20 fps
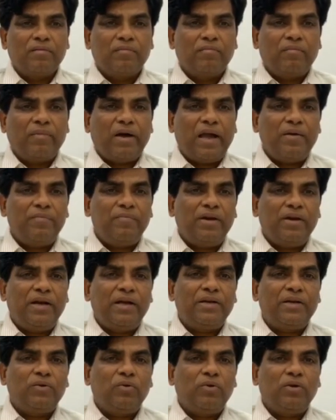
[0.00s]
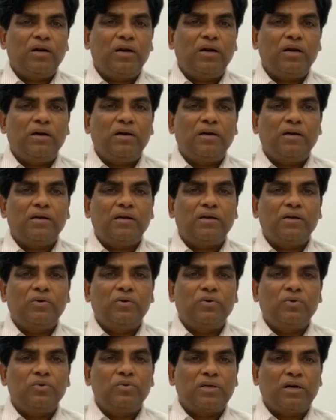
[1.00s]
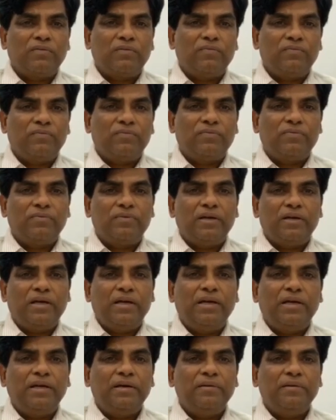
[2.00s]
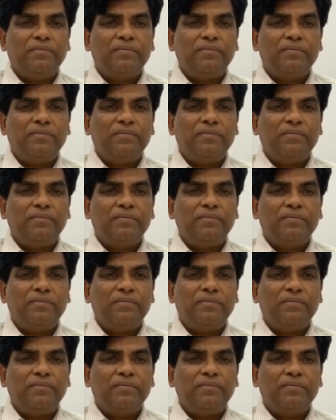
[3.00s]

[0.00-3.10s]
eminent yoga gurus of India